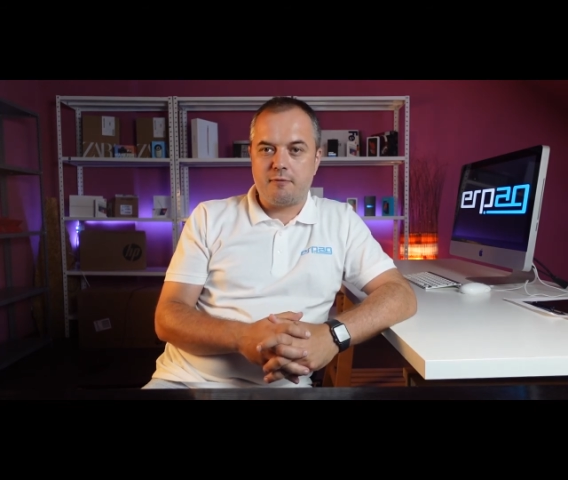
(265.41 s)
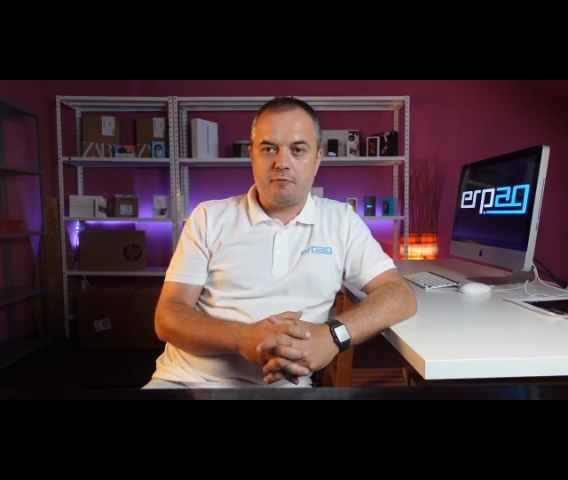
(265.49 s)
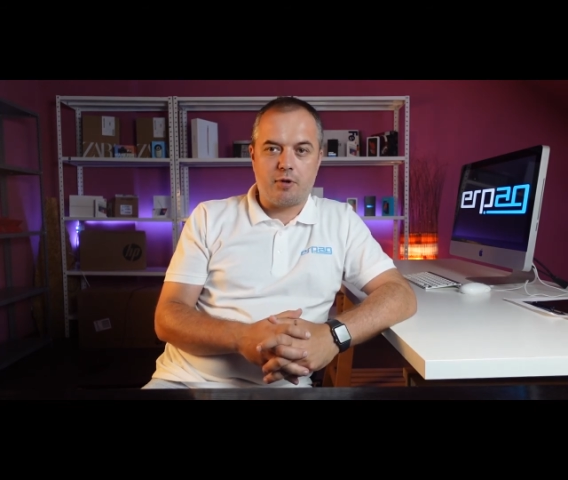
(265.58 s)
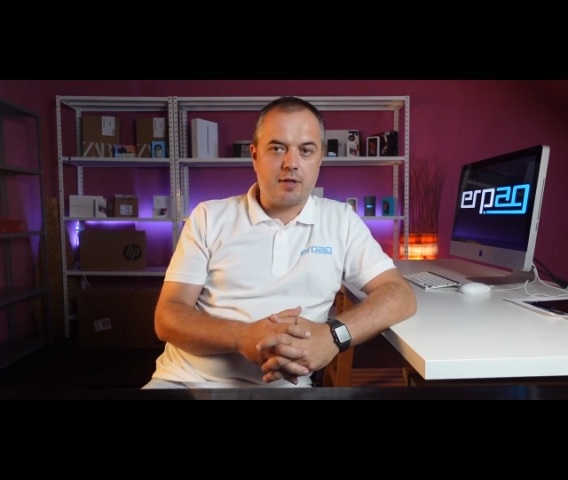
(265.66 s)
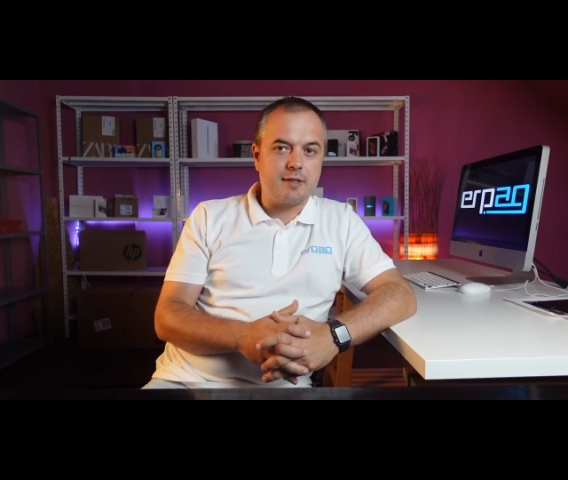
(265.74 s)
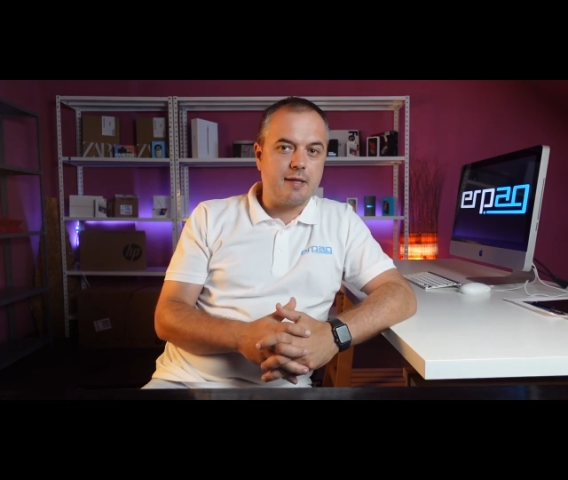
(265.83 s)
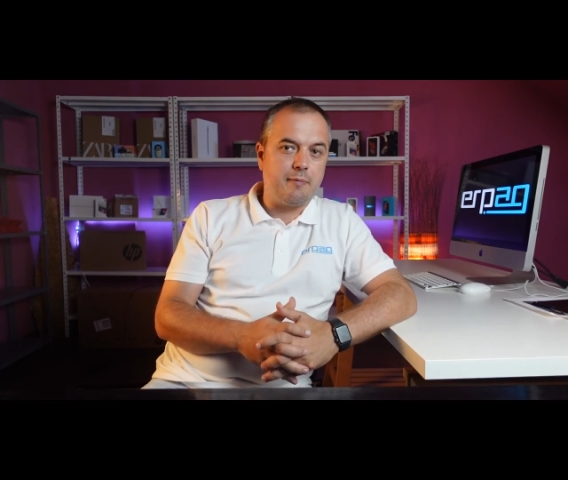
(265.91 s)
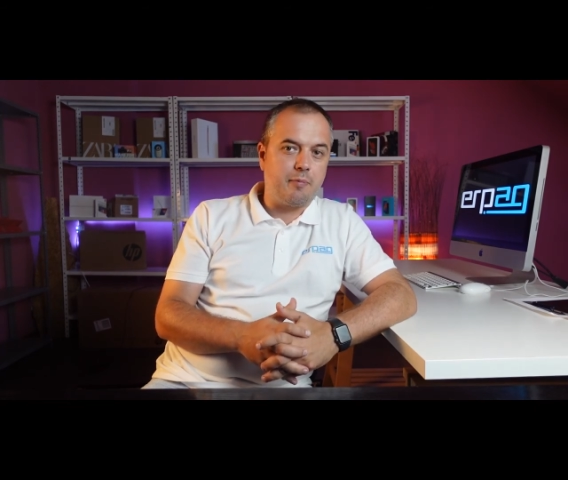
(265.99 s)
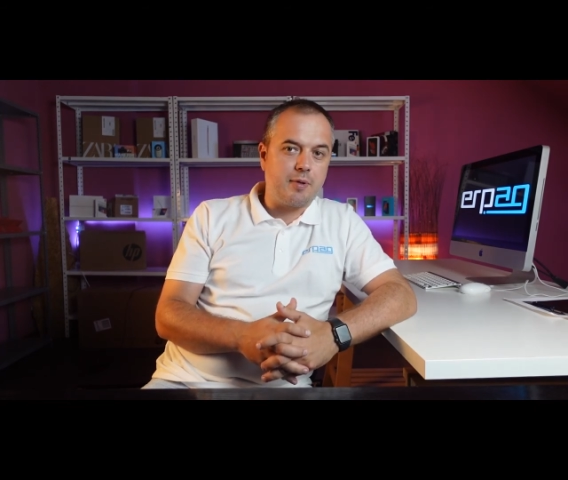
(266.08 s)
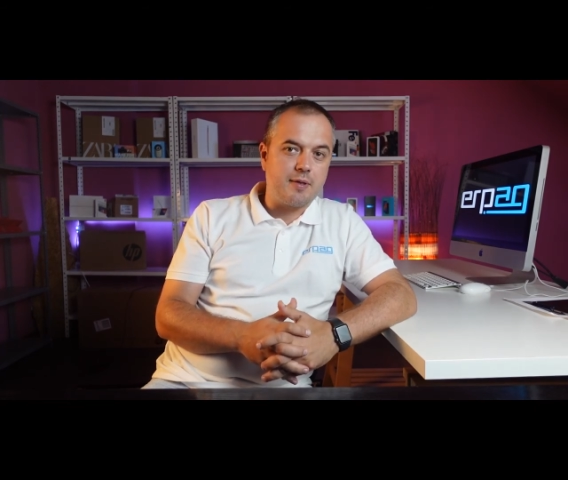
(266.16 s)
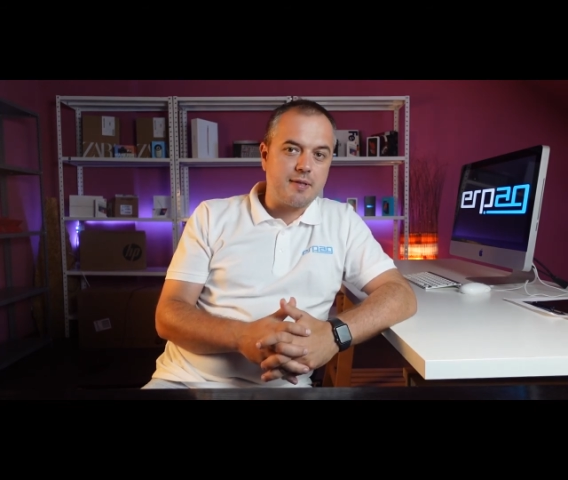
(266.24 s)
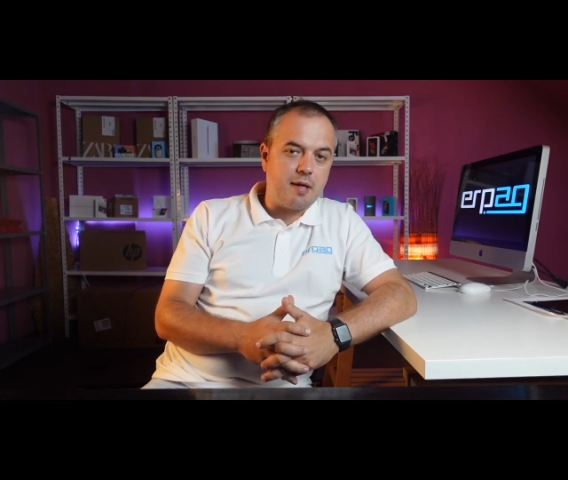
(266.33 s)
For
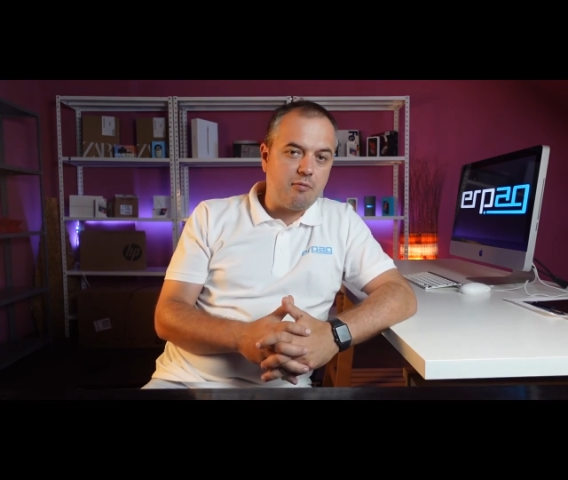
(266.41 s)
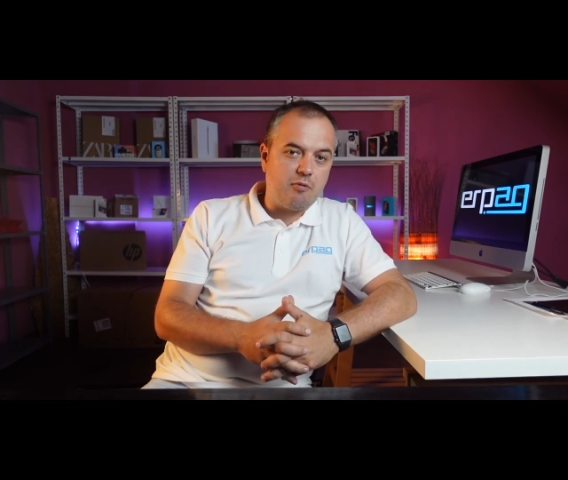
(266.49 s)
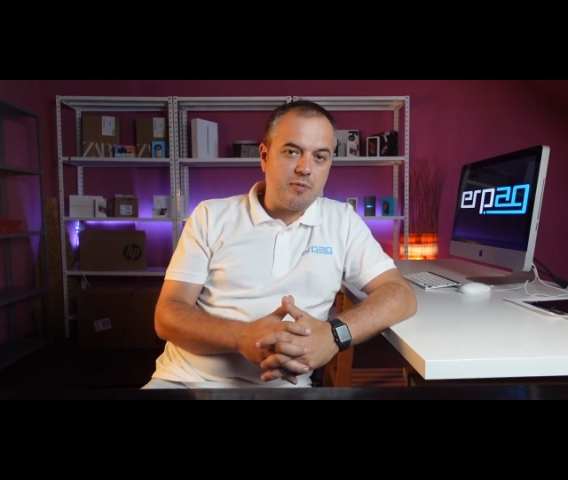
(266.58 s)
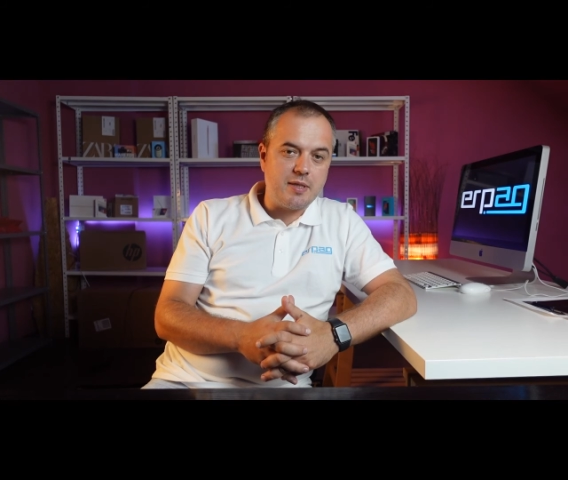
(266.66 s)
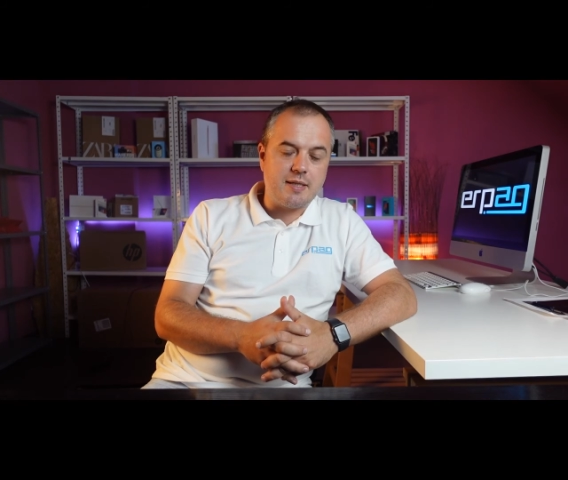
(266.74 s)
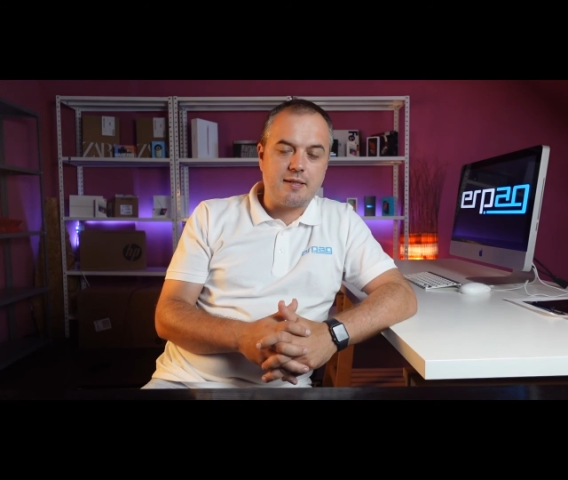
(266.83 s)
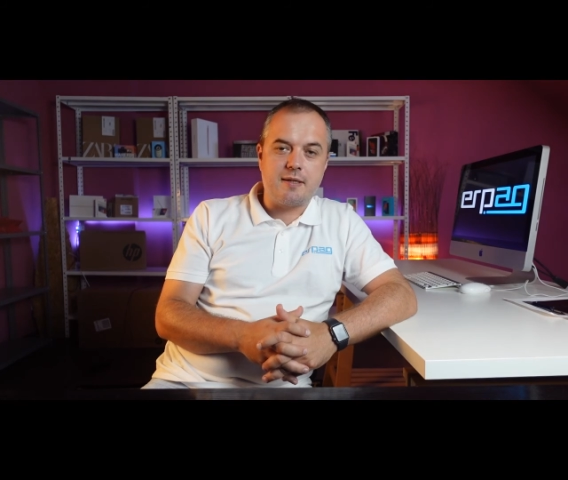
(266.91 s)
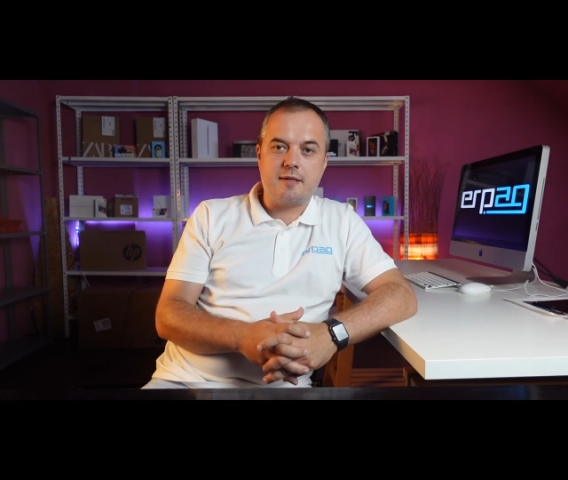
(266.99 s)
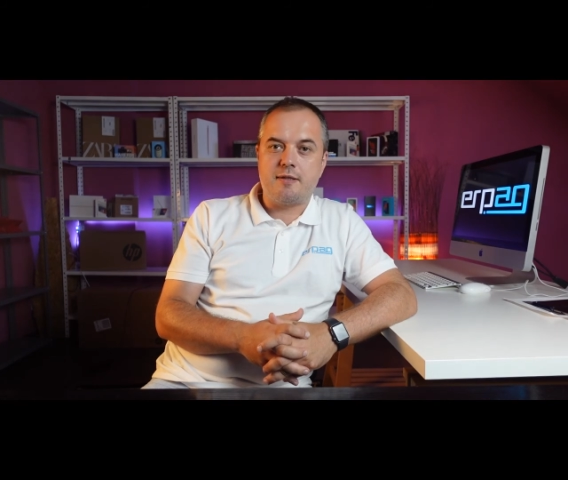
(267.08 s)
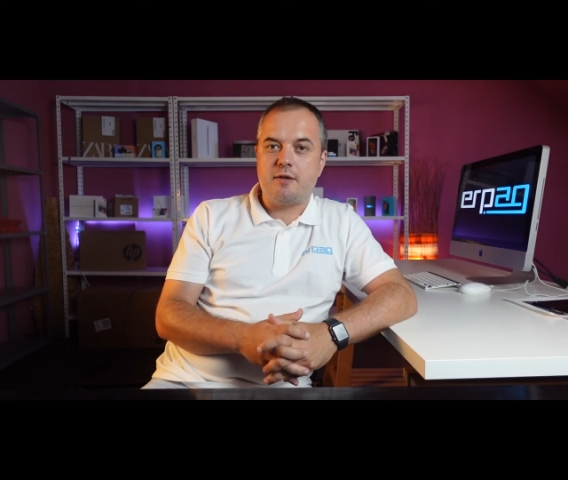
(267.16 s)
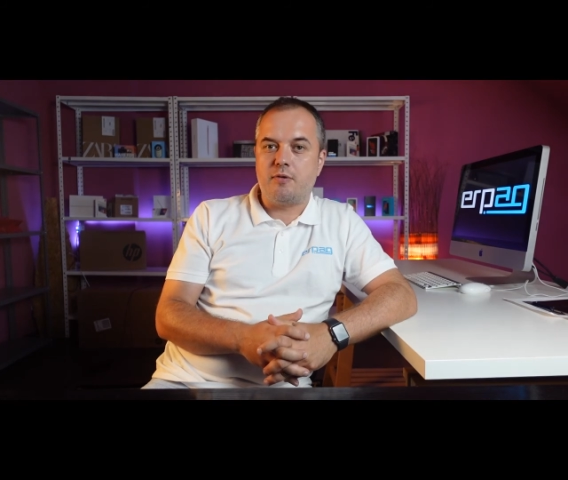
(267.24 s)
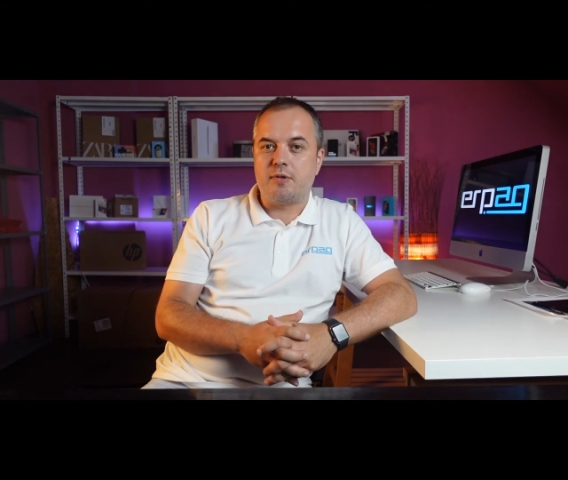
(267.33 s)
example, some
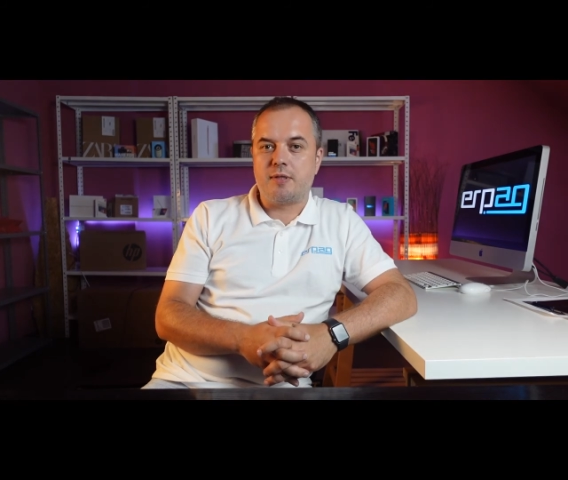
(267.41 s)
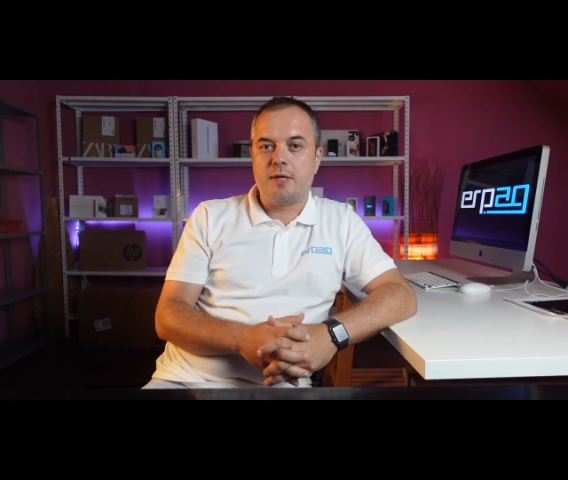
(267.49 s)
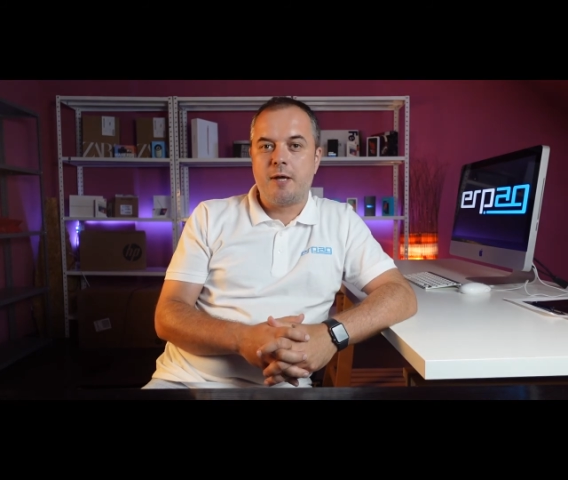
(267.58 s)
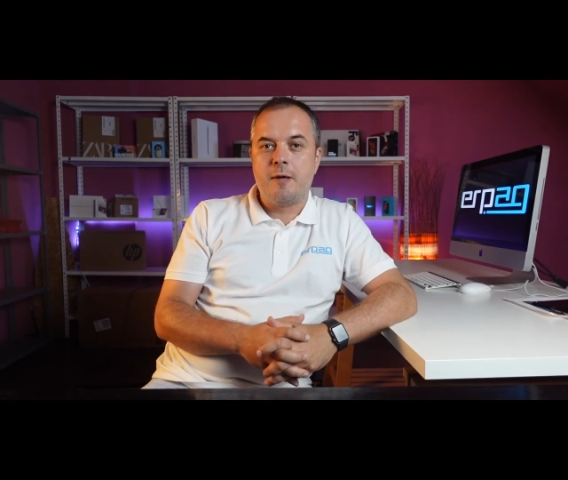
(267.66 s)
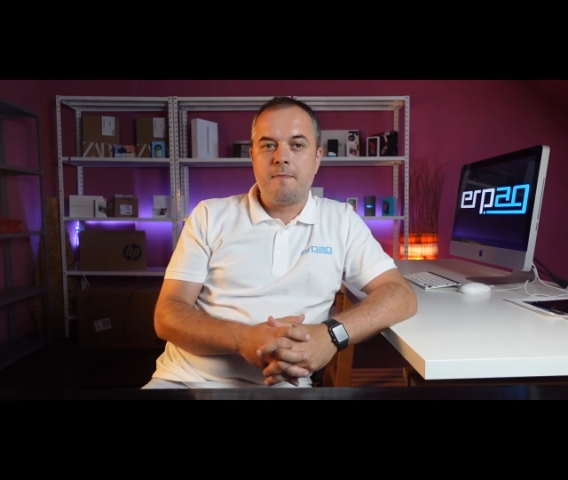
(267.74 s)
businesses use